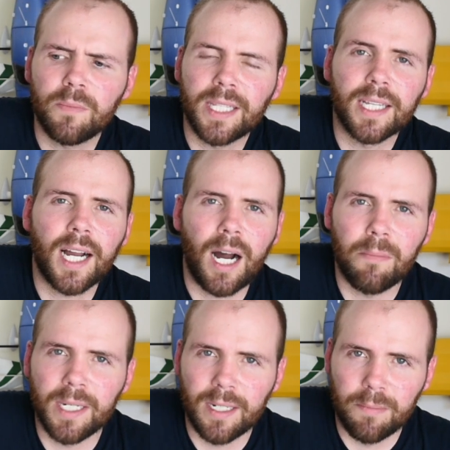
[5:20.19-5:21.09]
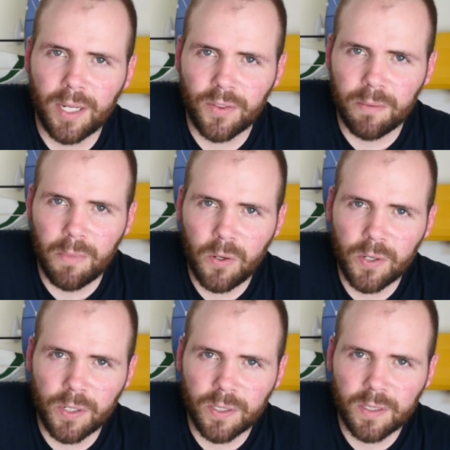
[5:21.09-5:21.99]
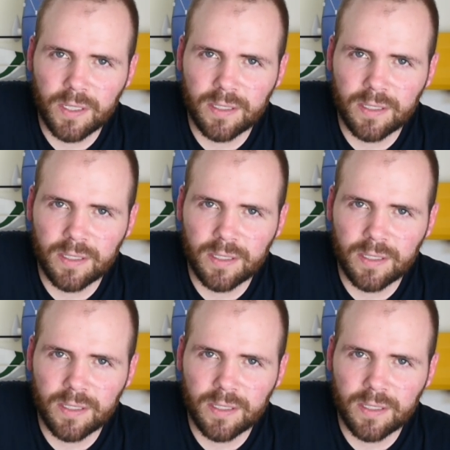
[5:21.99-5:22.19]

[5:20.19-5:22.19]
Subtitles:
made the comment about the motor.